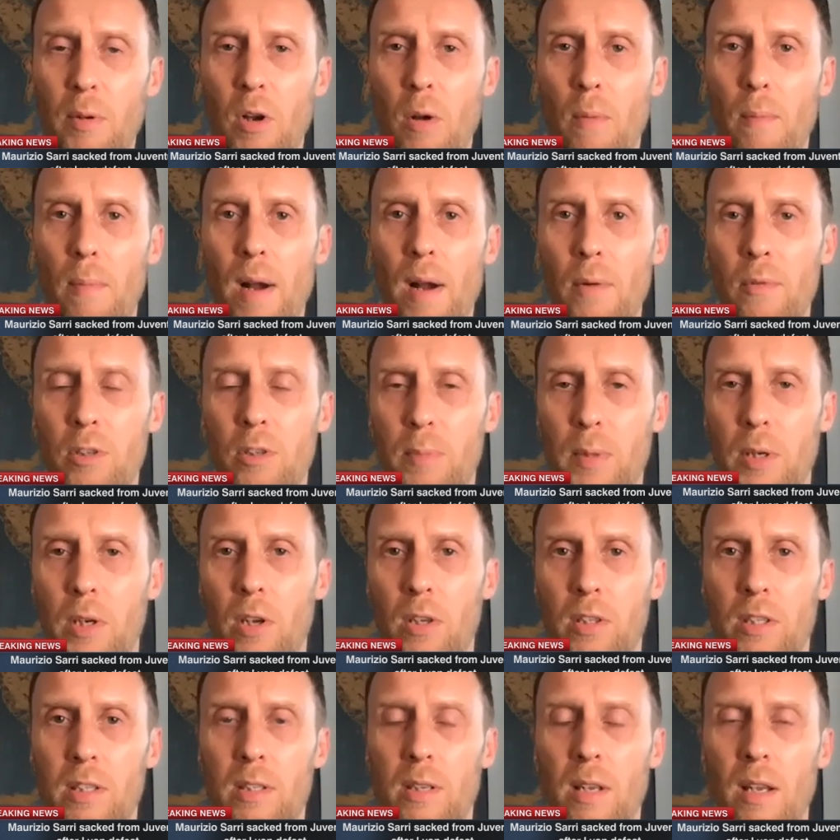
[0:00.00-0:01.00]
gone backwards
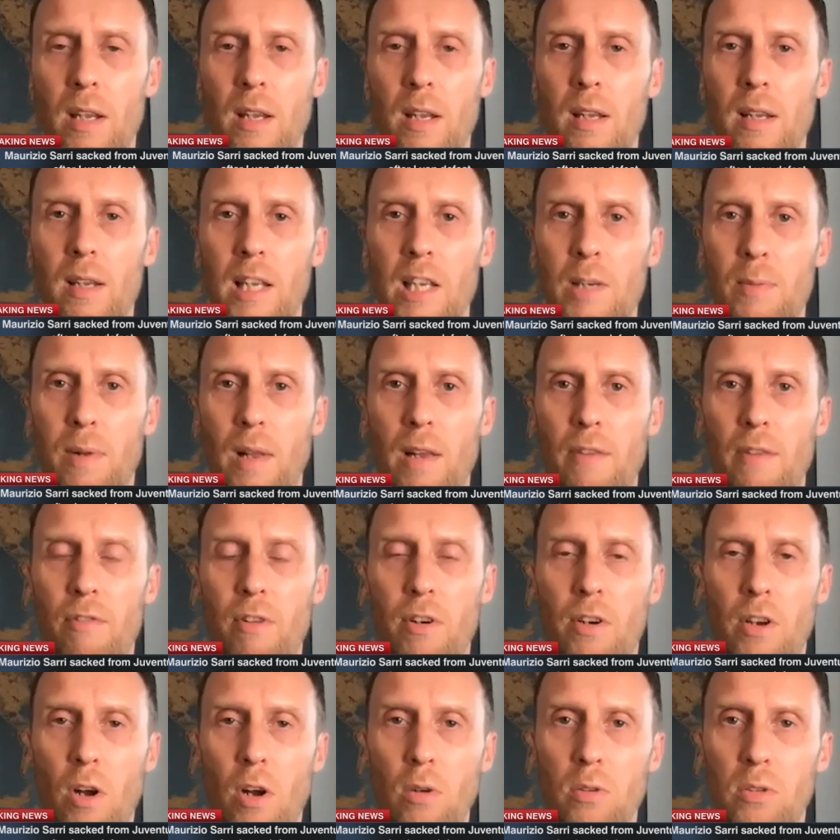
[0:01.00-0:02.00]
because he's playing for
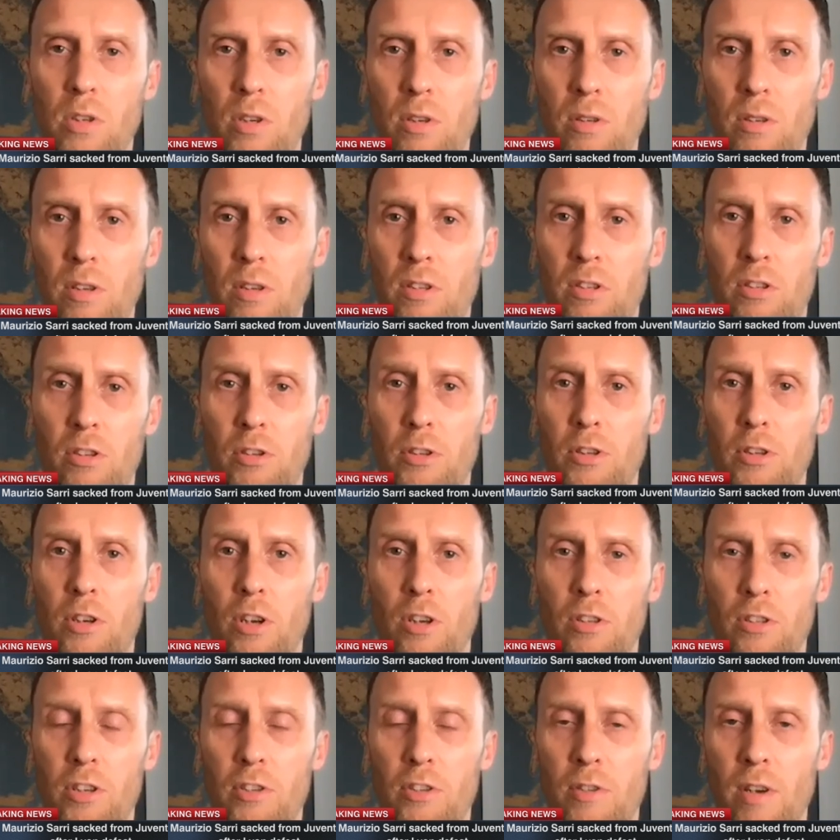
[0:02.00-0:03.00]
a coach who just doesn't
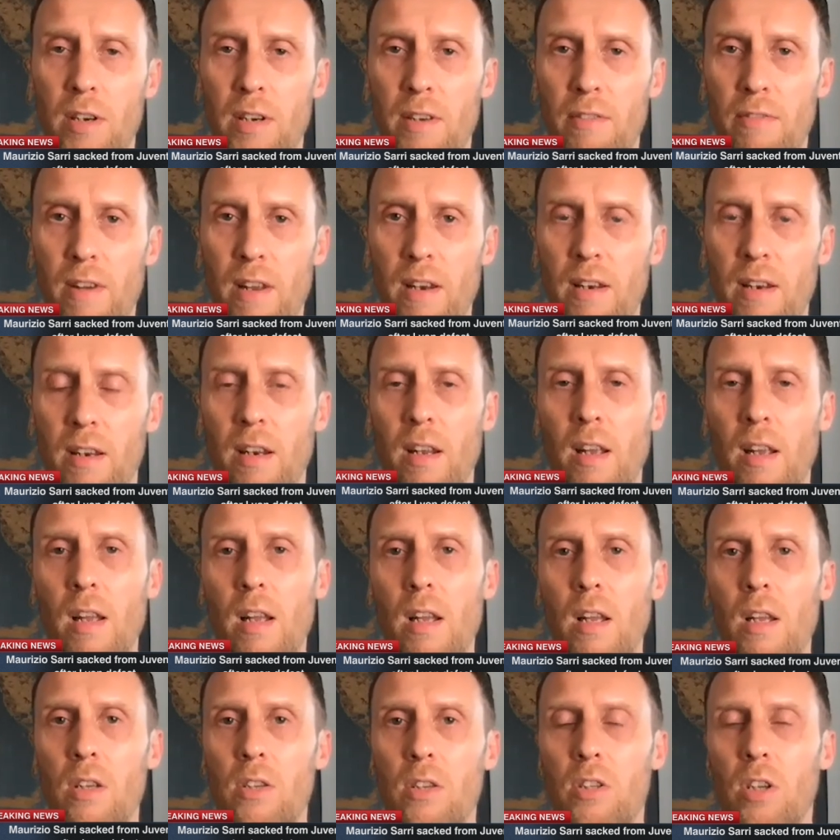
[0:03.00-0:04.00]
concentrate on defending.
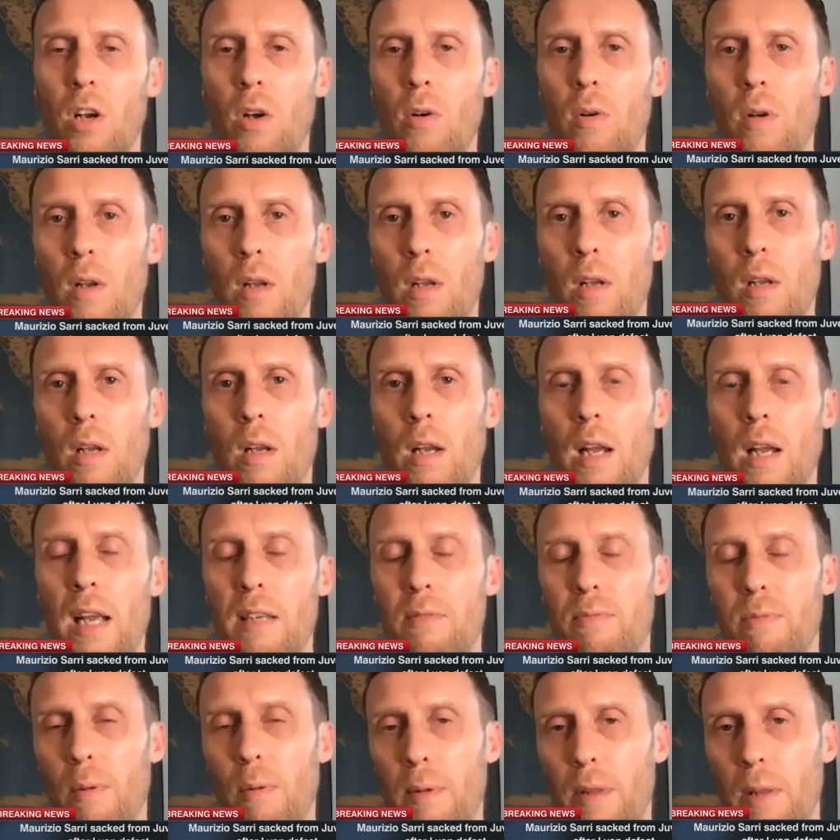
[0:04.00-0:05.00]
So
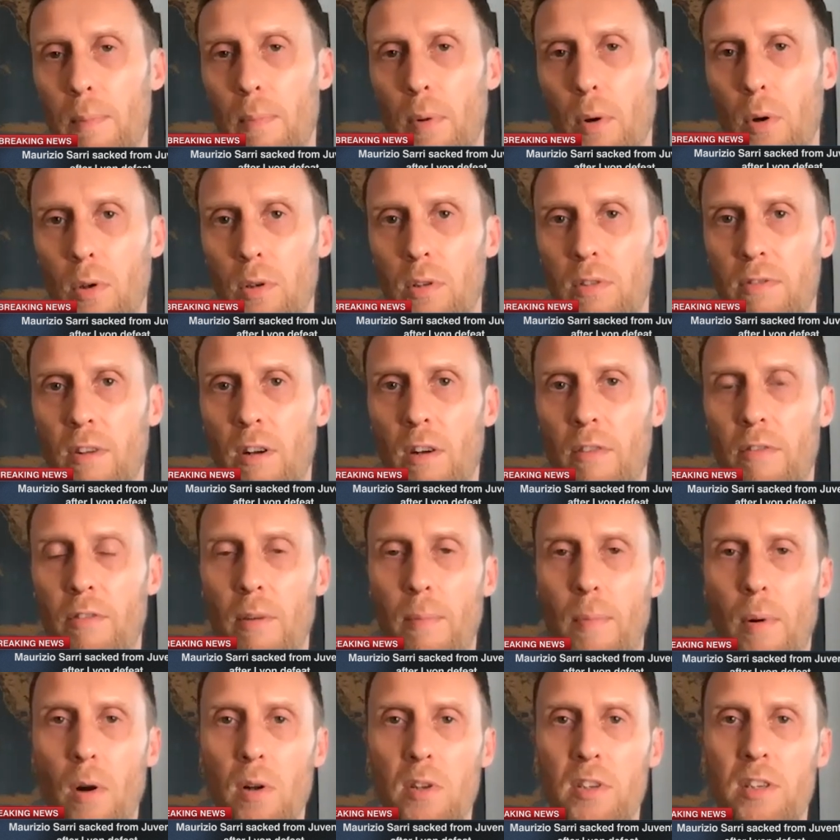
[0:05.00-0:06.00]
it's probably the board's fault for
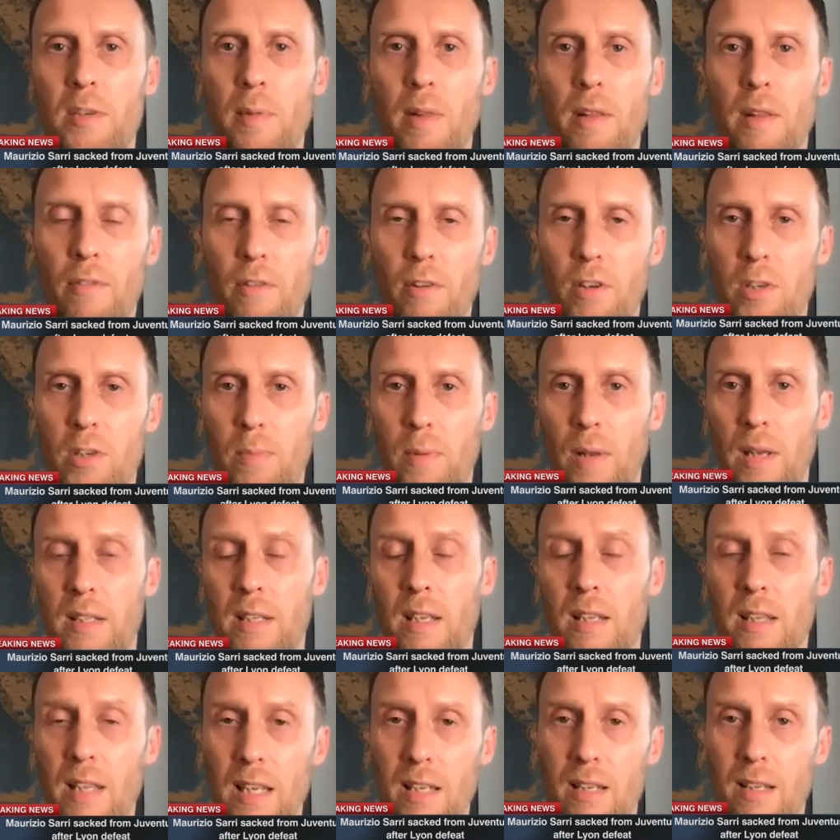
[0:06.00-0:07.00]
appointing him in the first place.
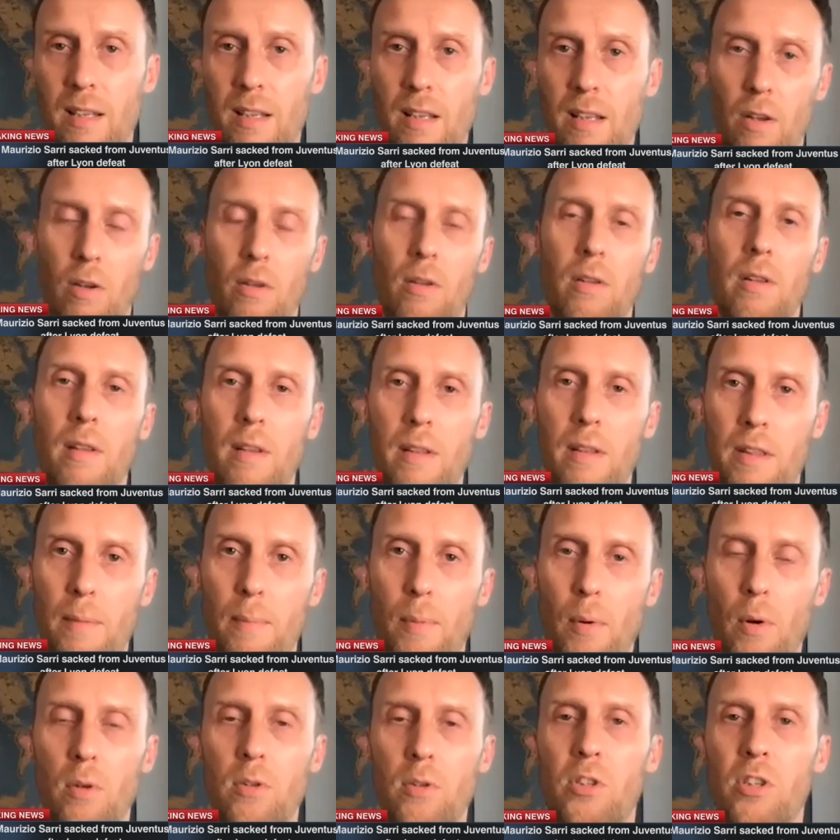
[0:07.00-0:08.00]
The
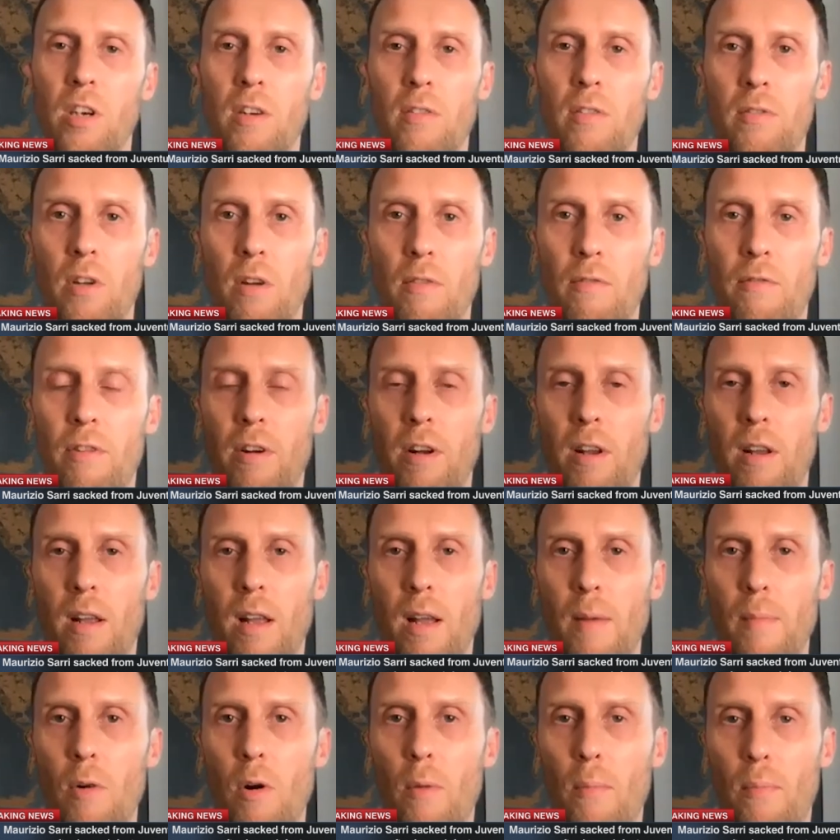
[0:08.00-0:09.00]
board should have gone for
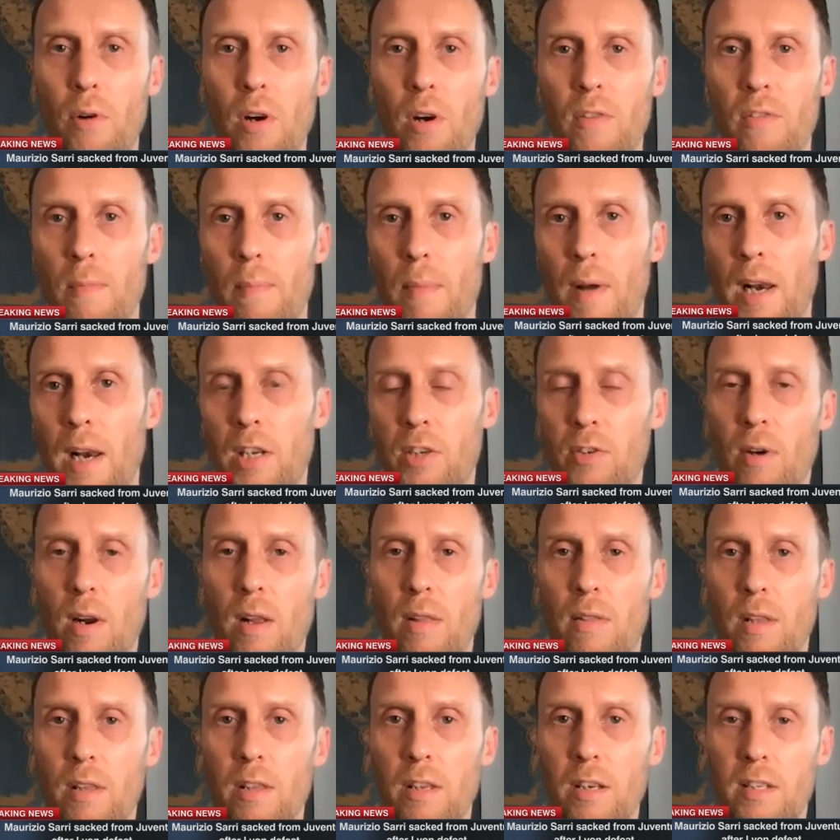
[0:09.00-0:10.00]
a more proven manager, I
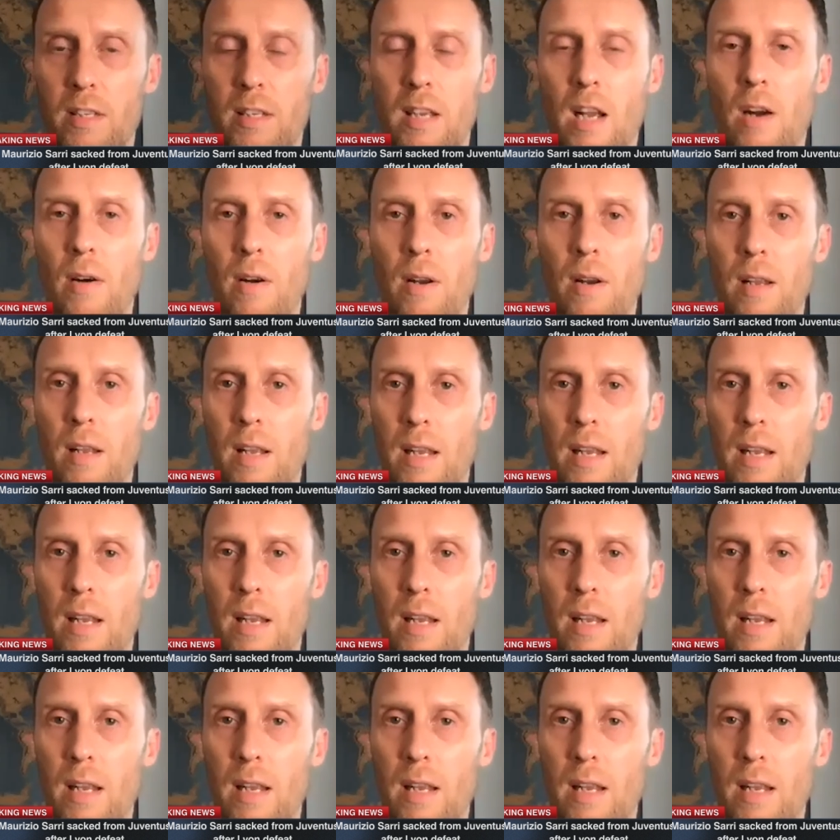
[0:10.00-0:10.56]
think, than Sarri.